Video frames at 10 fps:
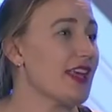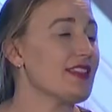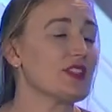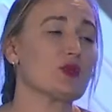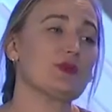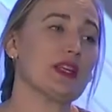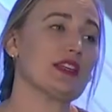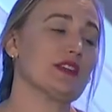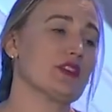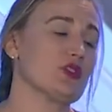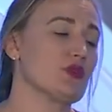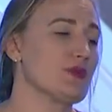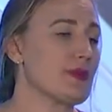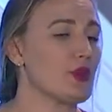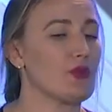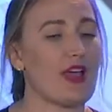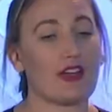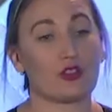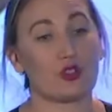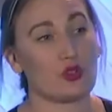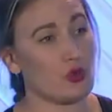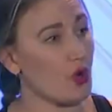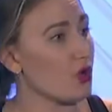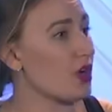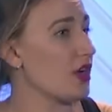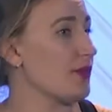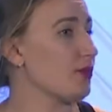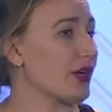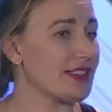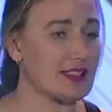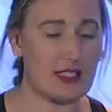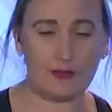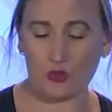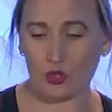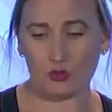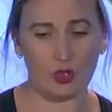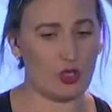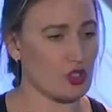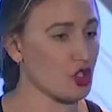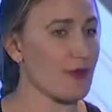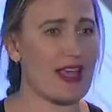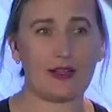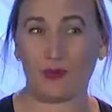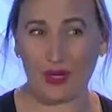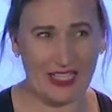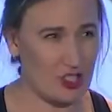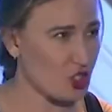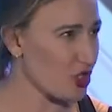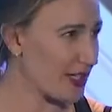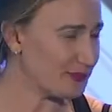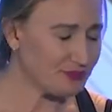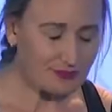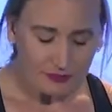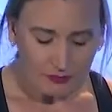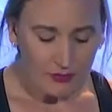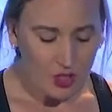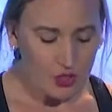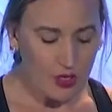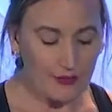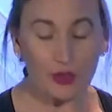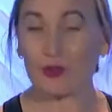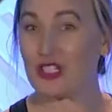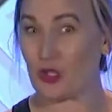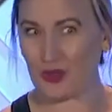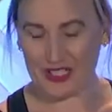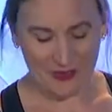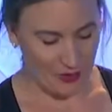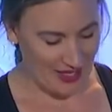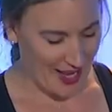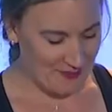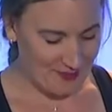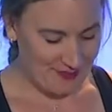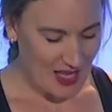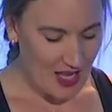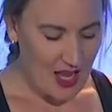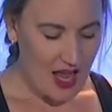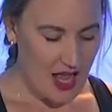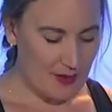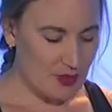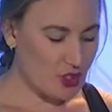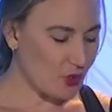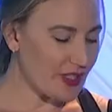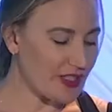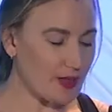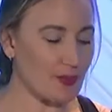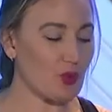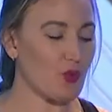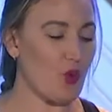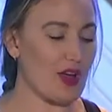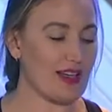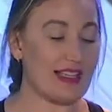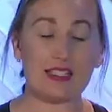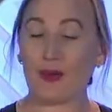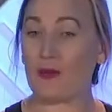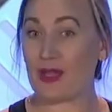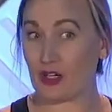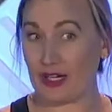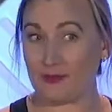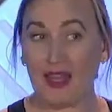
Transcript: And this would be individuals maybe who've had a stroke, a brainstem tumor, a traumatic brain injury. So I have 3 stories for you. Story number 1 is about Mary.